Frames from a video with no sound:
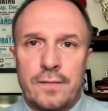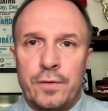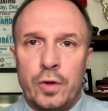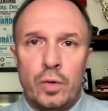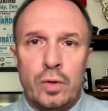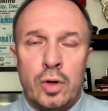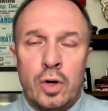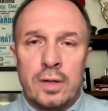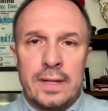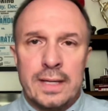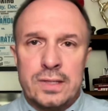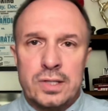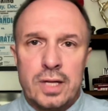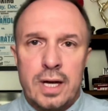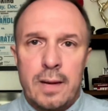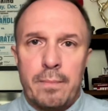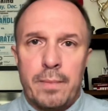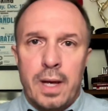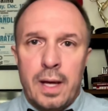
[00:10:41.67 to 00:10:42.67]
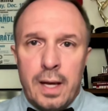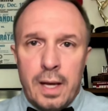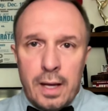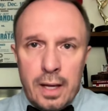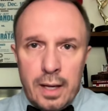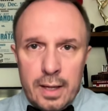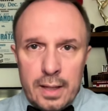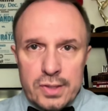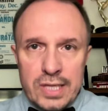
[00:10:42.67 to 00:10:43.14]
If you look this up,
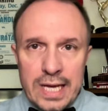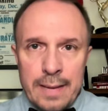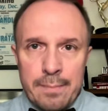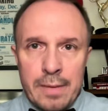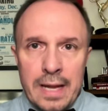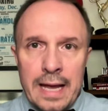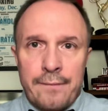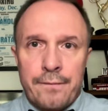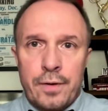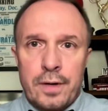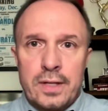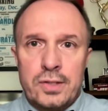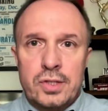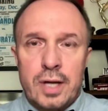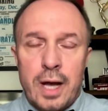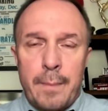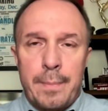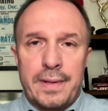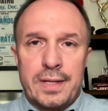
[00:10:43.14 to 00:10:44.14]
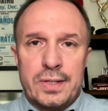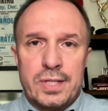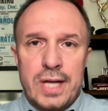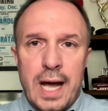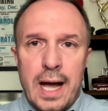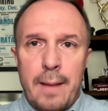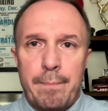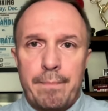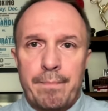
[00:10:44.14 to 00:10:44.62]
Sam Langford is up at the
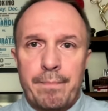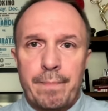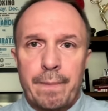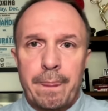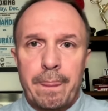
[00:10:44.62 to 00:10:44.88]
top.